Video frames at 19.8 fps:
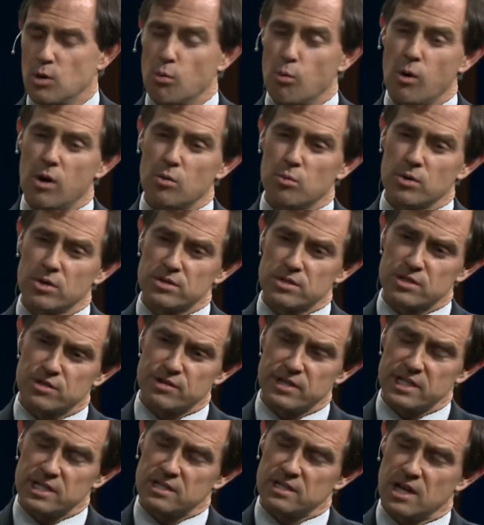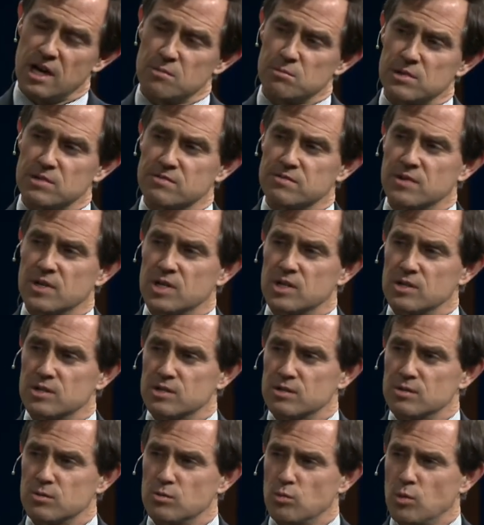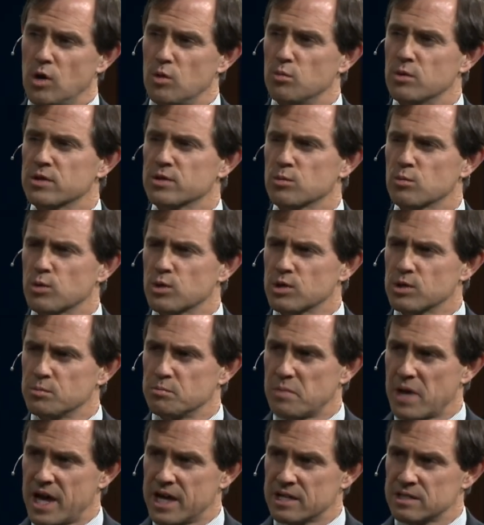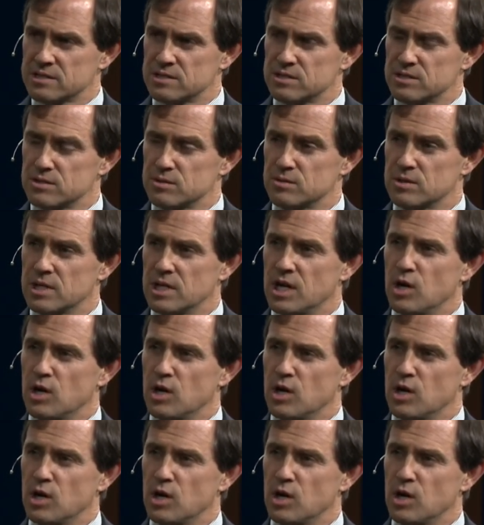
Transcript: What will the Green Climate Fund do? What will the World Bank do?